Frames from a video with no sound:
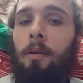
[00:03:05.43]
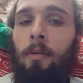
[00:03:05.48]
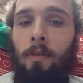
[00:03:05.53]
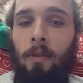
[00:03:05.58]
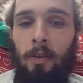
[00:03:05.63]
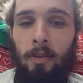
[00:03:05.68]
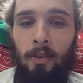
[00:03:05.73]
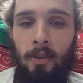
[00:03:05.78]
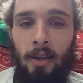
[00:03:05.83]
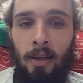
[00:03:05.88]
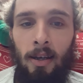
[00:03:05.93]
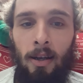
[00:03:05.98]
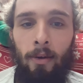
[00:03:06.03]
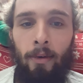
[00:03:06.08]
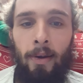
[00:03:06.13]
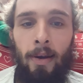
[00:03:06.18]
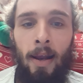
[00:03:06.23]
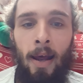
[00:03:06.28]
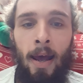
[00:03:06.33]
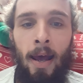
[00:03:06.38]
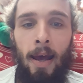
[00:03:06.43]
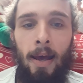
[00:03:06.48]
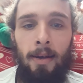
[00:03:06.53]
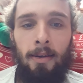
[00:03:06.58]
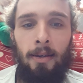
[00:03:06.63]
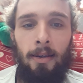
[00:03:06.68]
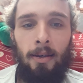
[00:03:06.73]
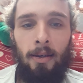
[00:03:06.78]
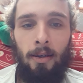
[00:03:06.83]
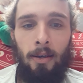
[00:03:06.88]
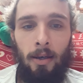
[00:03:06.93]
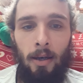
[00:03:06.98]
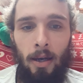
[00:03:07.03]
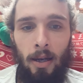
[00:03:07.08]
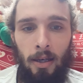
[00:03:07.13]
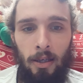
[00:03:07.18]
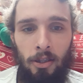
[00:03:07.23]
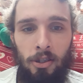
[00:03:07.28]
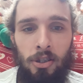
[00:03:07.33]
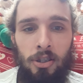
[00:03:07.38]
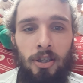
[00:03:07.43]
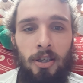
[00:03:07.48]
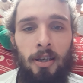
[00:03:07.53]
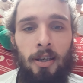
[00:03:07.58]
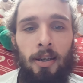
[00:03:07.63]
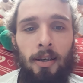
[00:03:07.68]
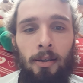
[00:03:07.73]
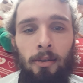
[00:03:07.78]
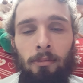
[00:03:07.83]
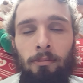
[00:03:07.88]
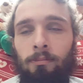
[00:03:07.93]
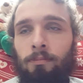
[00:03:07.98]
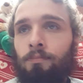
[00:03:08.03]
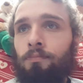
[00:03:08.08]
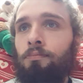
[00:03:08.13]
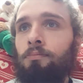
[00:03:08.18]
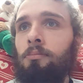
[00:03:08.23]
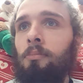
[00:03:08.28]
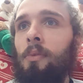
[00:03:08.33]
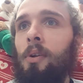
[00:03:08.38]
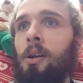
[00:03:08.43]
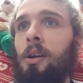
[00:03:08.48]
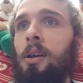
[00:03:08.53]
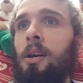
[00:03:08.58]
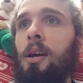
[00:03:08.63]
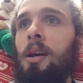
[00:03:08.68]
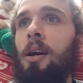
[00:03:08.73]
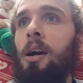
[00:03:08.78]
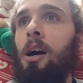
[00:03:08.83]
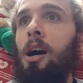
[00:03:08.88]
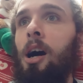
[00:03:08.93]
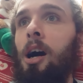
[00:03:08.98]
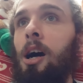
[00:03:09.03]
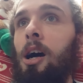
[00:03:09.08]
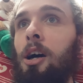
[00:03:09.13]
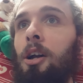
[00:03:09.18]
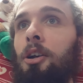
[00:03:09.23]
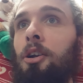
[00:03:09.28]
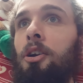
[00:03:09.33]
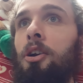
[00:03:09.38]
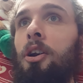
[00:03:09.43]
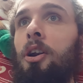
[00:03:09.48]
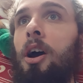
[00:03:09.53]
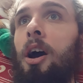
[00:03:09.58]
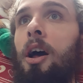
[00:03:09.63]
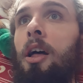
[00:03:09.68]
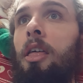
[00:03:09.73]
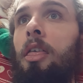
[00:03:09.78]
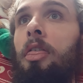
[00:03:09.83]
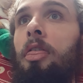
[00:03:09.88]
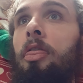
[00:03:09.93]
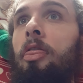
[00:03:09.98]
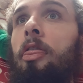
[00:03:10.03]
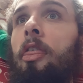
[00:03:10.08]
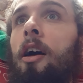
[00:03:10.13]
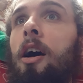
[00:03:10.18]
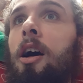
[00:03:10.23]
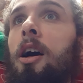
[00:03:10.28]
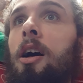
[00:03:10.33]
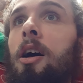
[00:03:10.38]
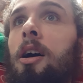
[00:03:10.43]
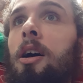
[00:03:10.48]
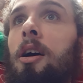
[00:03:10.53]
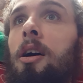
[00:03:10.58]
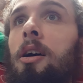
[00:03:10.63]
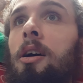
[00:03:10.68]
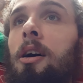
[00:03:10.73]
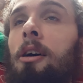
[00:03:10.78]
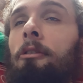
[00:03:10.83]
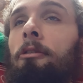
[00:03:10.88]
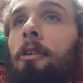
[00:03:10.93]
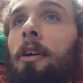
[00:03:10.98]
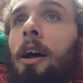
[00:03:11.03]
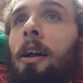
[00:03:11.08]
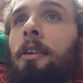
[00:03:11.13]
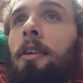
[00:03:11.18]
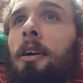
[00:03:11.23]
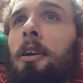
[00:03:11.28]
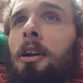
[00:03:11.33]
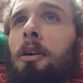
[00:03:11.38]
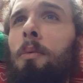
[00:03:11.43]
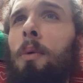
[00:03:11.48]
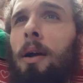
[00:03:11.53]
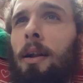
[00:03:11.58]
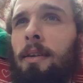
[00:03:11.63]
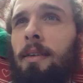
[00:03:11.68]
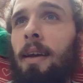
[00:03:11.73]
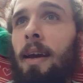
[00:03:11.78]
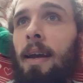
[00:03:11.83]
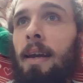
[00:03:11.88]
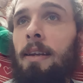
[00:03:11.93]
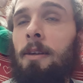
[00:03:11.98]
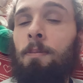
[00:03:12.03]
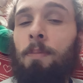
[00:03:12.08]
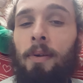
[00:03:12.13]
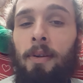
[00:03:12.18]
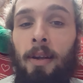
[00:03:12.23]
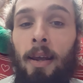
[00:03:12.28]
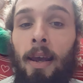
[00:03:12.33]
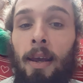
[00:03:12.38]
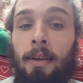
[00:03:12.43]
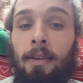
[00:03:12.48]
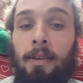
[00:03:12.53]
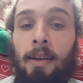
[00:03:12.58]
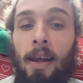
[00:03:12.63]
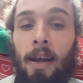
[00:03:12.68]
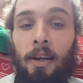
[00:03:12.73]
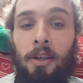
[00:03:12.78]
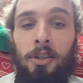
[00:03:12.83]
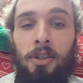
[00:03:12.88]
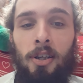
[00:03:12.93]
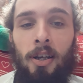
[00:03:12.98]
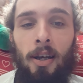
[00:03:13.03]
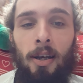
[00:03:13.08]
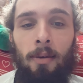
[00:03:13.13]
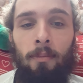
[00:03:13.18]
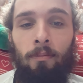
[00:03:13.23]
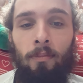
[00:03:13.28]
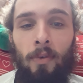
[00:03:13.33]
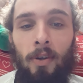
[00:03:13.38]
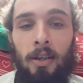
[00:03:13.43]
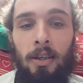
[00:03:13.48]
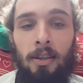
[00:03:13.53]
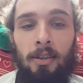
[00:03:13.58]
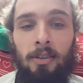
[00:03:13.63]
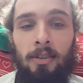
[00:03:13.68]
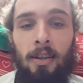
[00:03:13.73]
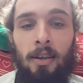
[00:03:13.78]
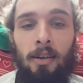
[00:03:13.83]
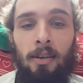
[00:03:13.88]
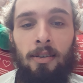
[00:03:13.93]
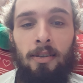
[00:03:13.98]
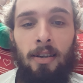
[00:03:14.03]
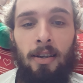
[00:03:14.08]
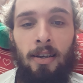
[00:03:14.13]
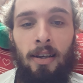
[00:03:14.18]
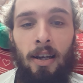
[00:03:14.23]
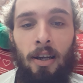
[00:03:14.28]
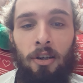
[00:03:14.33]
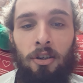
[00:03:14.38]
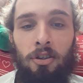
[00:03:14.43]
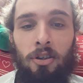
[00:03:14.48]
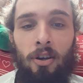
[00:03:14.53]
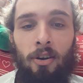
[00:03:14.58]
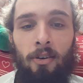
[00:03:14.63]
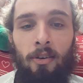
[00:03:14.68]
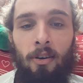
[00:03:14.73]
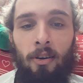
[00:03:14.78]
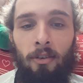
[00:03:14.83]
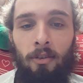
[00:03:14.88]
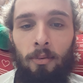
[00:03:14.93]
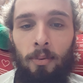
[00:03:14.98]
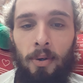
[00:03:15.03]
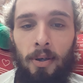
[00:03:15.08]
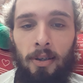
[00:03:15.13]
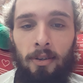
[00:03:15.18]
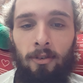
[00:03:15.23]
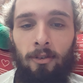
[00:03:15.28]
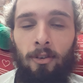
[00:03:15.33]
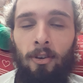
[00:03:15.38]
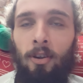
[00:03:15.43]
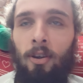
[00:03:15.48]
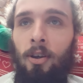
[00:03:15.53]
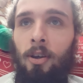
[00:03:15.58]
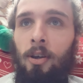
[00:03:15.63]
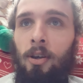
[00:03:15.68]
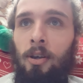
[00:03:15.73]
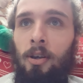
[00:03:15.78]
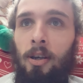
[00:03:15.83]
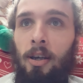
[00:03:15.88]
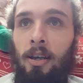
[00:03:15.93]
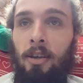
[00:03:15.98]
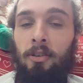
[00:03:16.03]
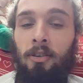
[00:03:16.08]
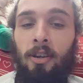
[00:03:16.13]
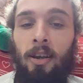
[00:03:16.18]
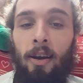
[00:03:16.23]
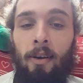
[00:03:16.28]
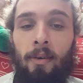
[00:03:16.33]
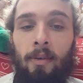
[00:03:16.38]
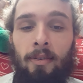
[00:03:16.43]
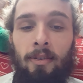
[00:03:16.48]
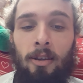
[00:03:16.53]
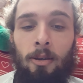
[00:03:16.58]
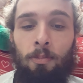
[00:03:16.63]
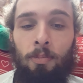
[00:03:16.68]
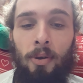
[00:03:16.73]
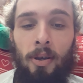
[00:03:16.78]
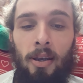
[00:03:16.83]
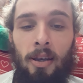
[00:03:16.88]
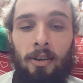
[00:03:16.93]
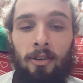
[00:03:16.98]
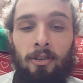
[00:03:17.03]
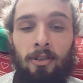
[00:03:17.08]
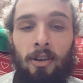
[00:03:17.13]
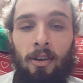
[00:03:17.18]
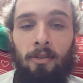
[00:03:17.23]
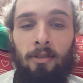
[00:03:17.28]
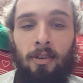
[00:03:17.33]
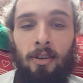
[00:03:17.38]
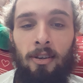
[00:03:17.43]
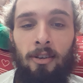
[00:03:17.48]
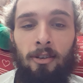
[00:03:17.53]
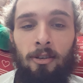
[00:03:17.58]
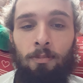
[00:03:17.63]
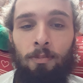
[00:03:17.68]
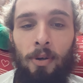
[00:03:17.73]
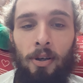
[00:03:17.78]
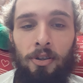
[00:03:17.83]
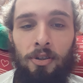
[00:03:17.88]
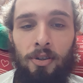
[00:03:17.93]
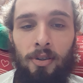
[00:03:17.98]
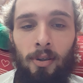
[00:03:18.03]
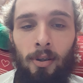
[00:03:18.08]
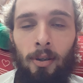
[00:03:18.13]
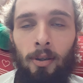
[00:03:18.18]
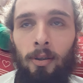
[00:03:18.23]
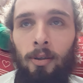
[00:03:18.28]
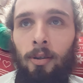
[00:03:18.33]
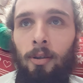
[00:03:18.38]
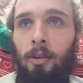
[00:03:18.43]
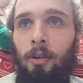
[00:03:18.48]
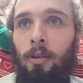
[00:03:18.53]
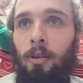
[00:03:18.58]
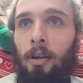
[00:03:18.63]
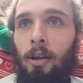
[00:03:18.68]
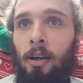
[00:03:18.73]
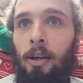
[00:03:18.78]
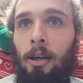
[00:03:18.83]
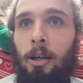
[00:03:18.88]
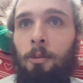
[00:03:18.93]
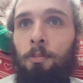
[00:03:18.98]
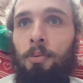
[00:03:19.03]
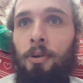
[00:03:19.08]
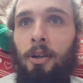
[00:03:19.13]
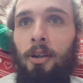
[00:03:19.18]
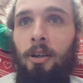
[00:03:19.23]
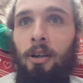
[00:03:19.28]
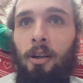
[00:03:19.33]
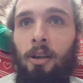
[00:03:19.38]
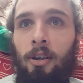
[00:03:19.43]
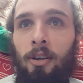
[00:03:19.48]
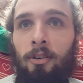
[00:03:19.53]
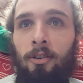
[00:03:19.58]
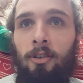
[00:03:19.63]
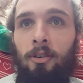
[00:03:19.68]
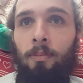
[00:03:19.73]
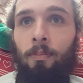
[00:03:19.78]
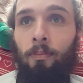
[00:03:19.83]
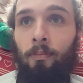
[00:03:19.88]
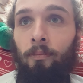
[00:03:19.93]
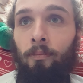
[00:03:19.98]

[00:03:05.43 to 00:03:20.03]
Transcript: it's going to in ahead next year on the I, think, I don't know what date, but it is next year. We're going to start it next year. In other words, it's going to be something special. I hope you guys